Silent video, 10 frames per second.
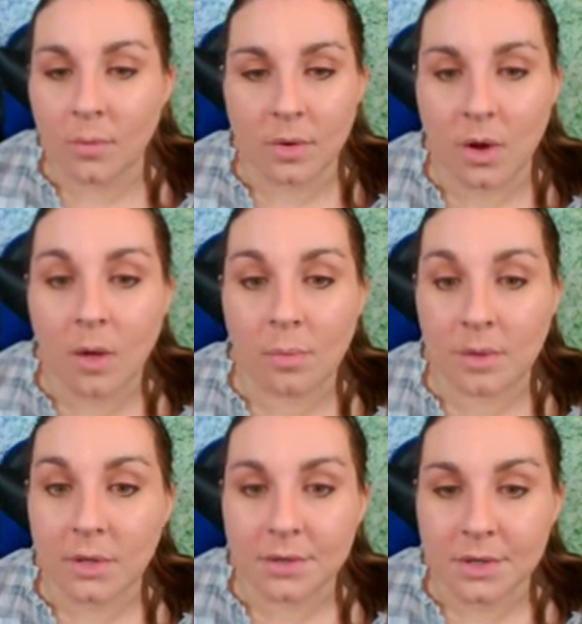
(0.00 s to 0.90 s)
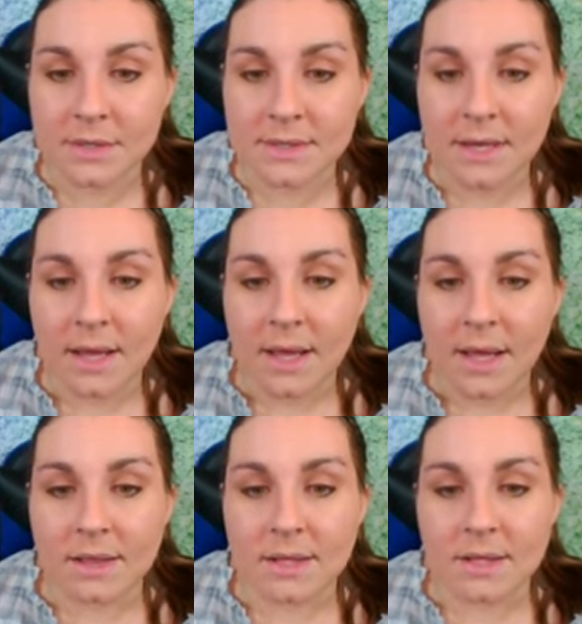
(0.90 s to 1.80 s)
We're all builders
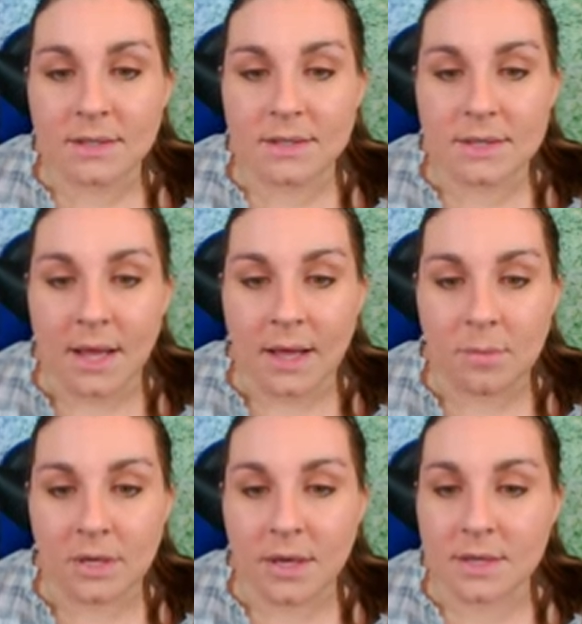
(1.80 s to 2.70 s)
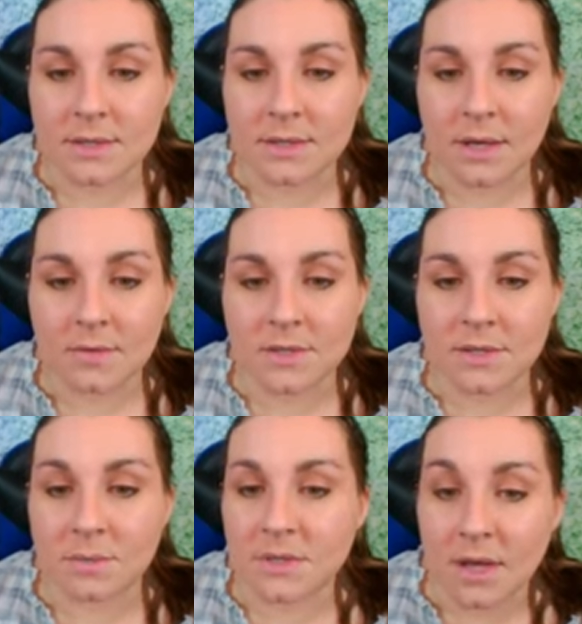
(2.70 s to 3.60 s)
at the end of the day because if
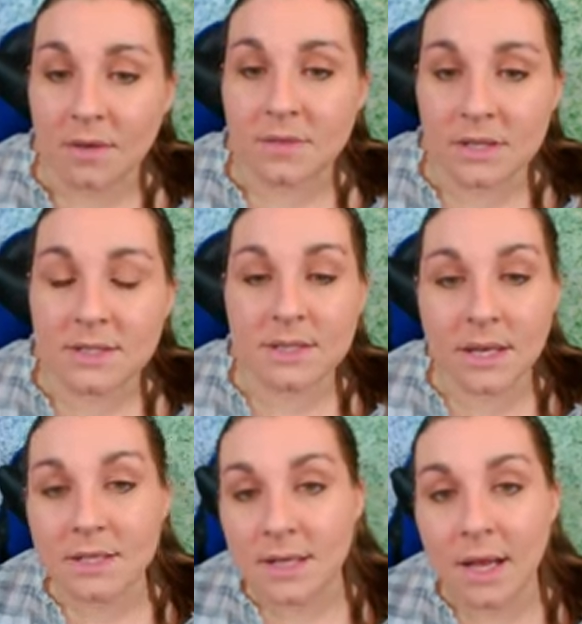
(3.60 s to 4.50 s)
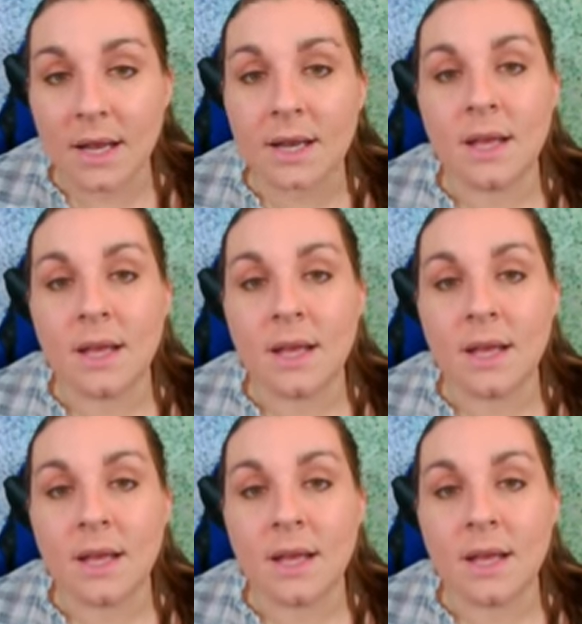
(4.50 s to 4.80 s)
some stuff needs to get done,